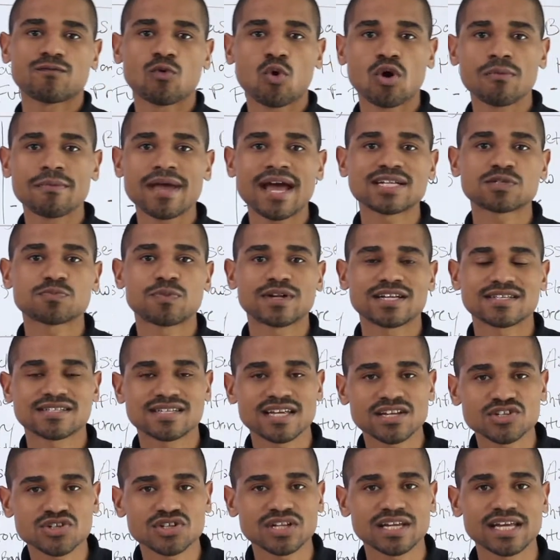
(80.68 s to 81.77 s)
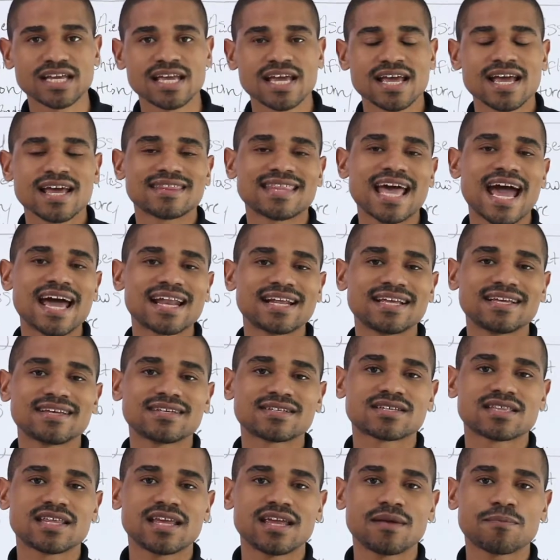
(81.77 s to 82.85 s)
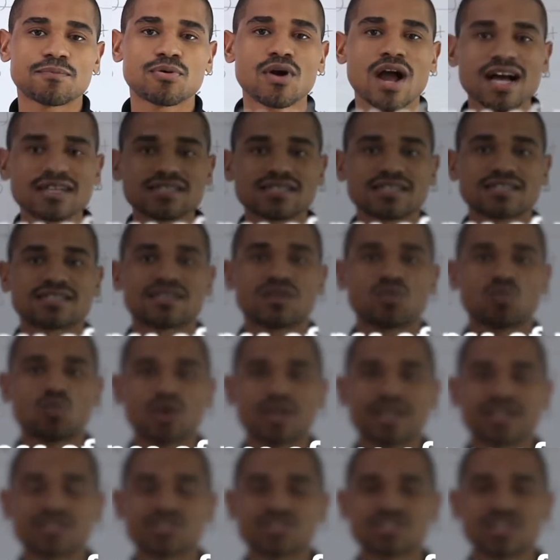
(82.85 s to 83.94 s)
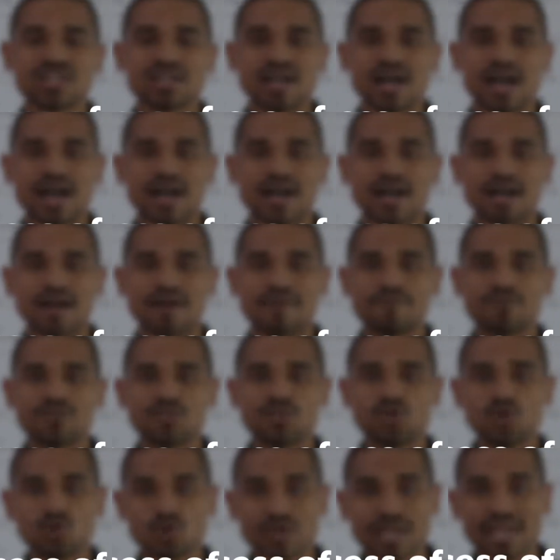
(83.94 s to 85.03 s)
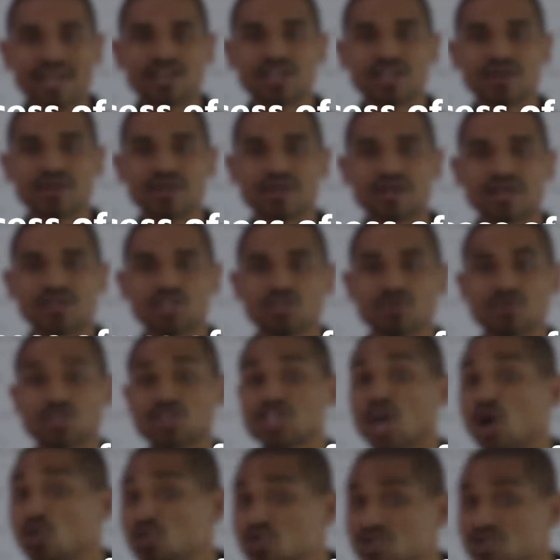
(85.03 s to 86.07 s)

formats, but essentially that is the process in which you can show